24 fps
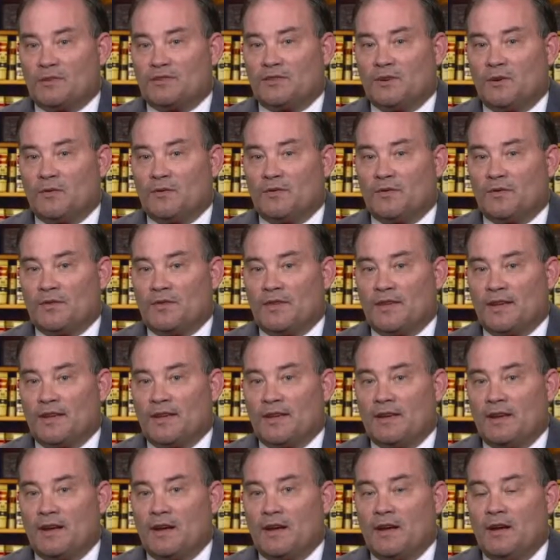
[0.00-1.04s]
So
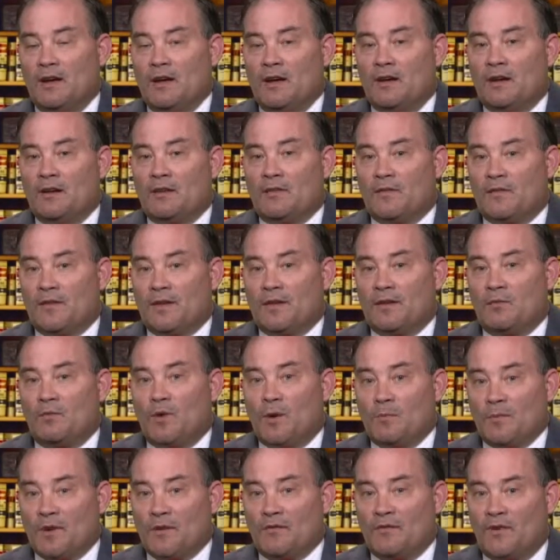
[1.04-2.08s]
the, uh, the
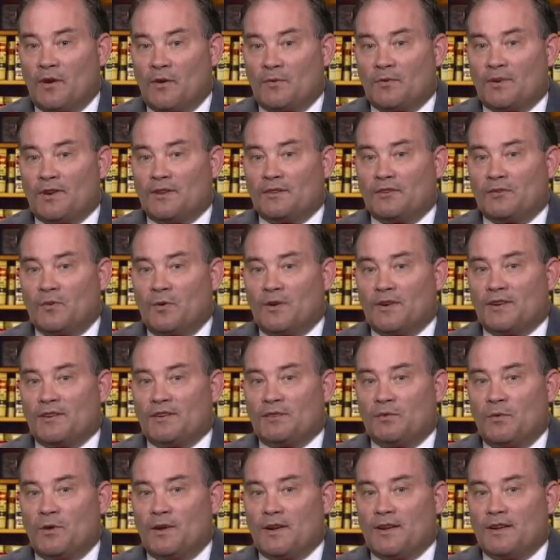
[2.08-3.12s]
woman vote in
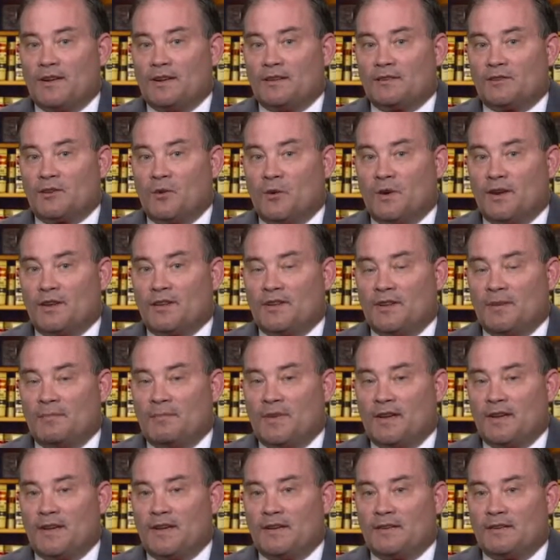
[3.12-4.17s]
2020 is going to
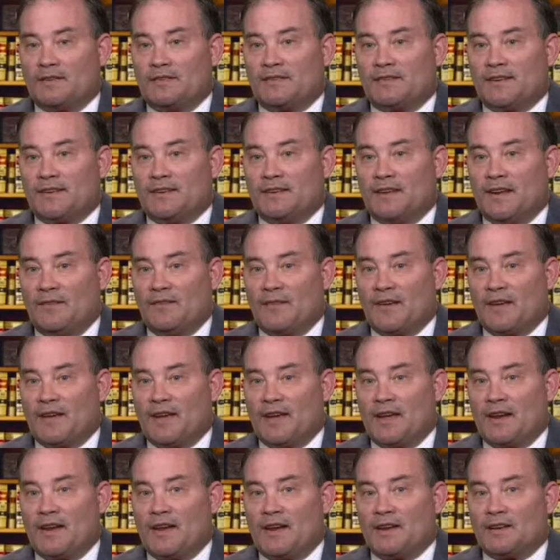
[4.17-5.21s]
be
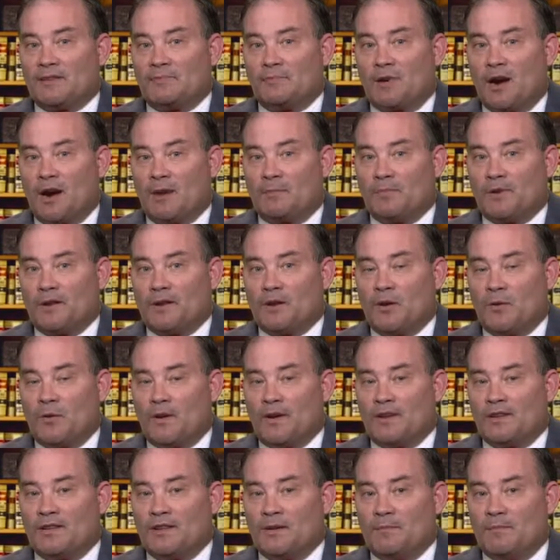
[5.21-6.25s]
significant and is probably
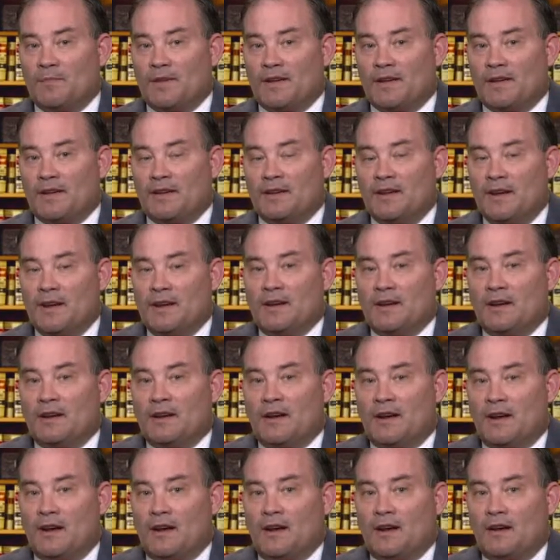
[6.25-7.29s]
going to be
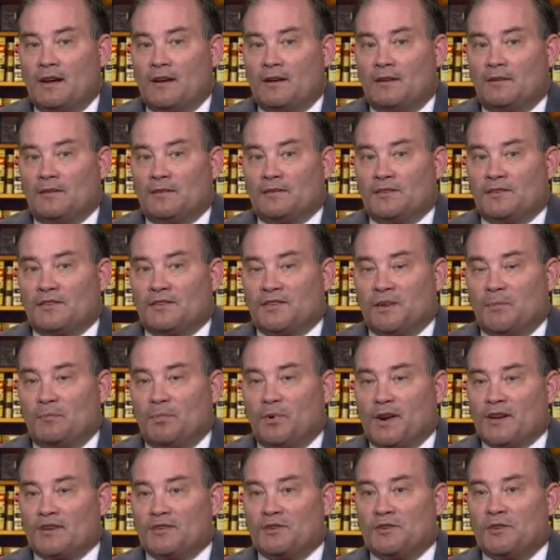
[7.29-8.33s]
uh, just a
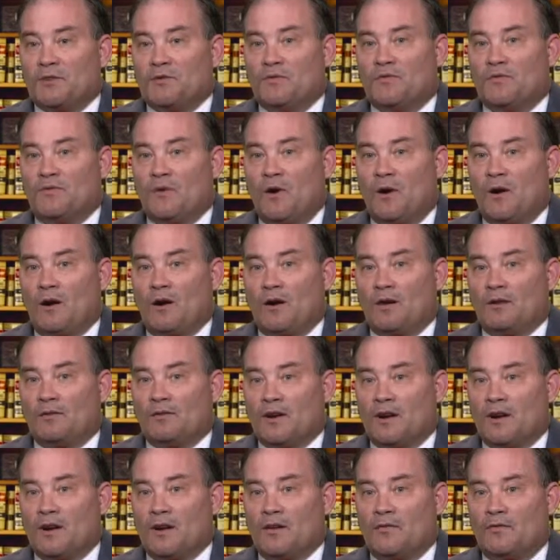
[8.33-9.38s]
bridge too far
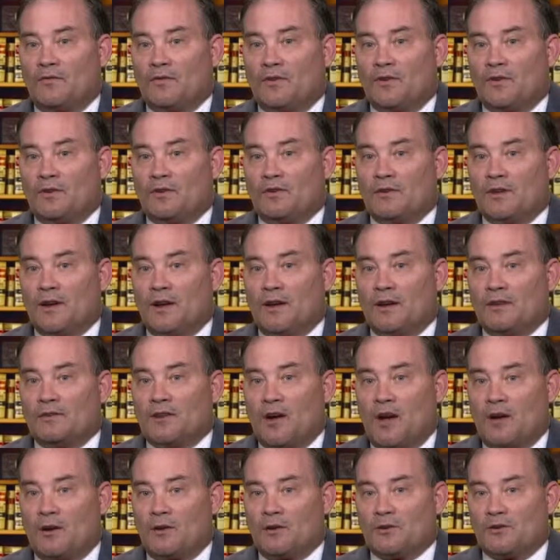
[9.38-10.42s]
uh, for uh,
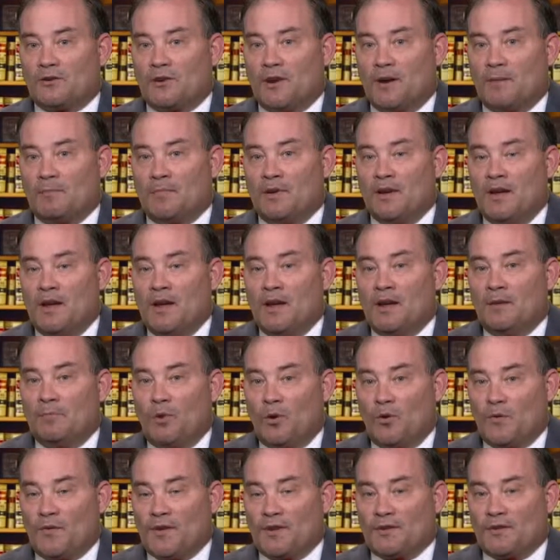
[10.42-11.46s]
Donald Trump,
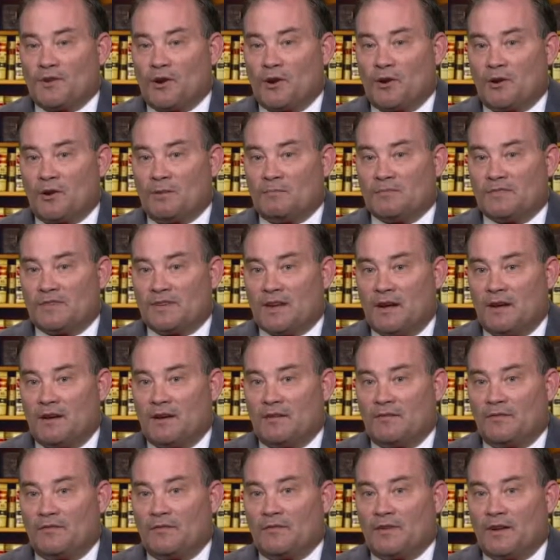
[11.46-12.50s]
both in terms
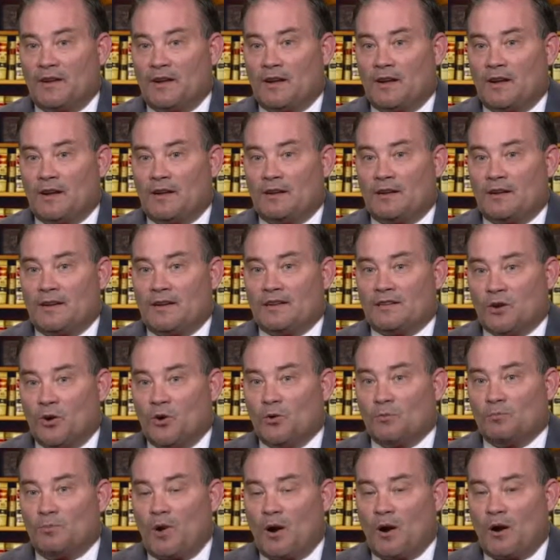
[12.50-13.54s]
of uh, his
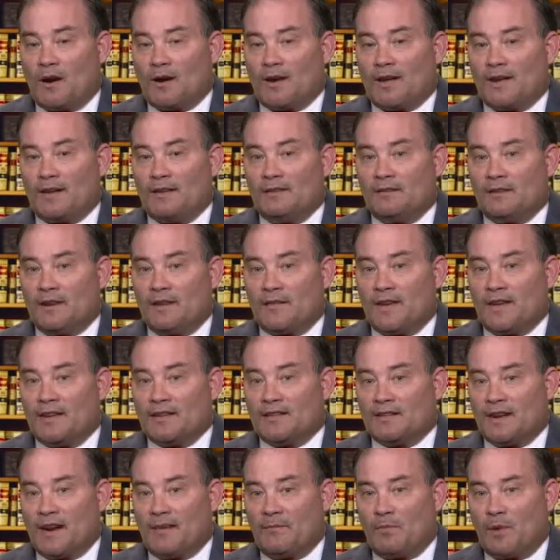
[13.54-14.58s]
own party. I think
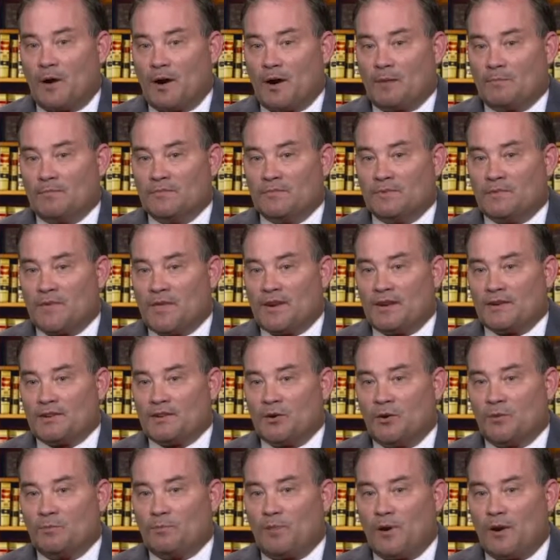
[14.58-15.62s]
he's going to have problems within his
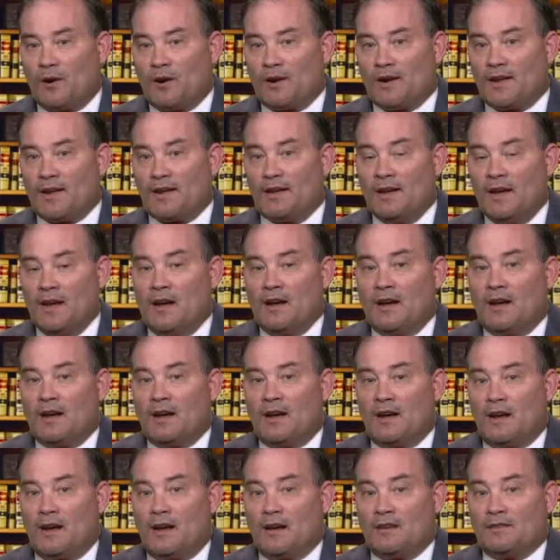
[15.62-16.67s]
own party,
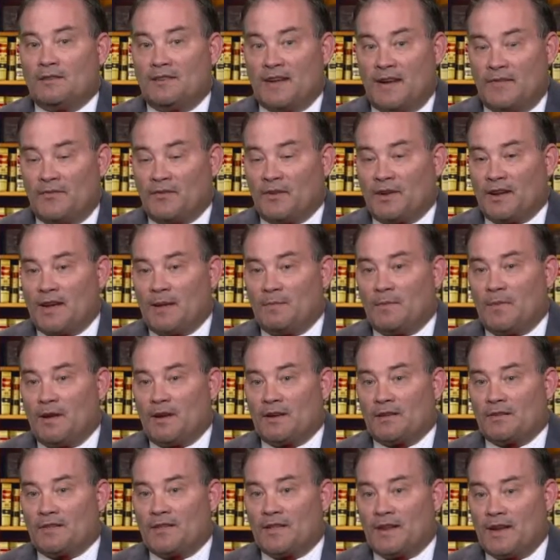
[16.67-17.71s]
definitely
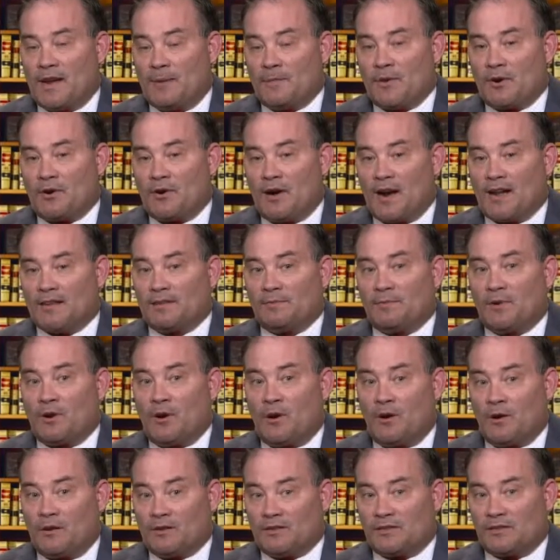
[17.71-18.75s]
among the Democrats, but
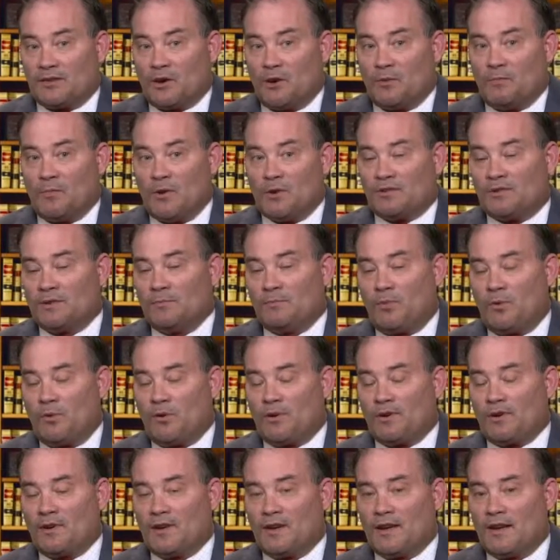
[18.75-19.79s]
also, most
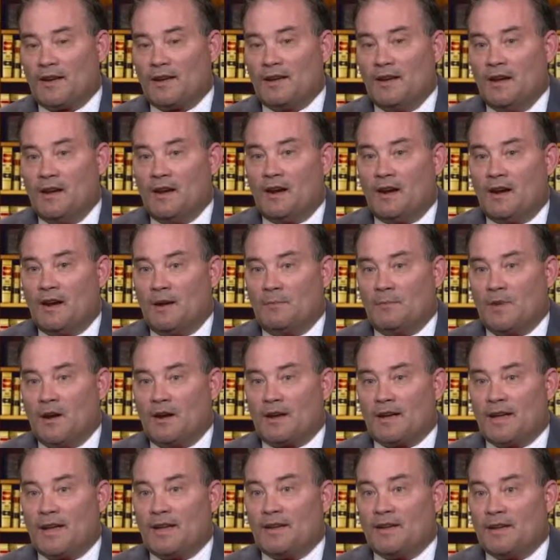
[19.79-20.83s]
importantly,
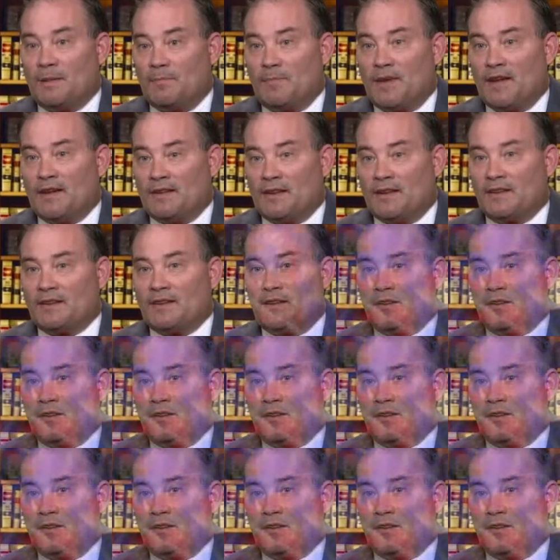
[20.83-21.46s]
among independent.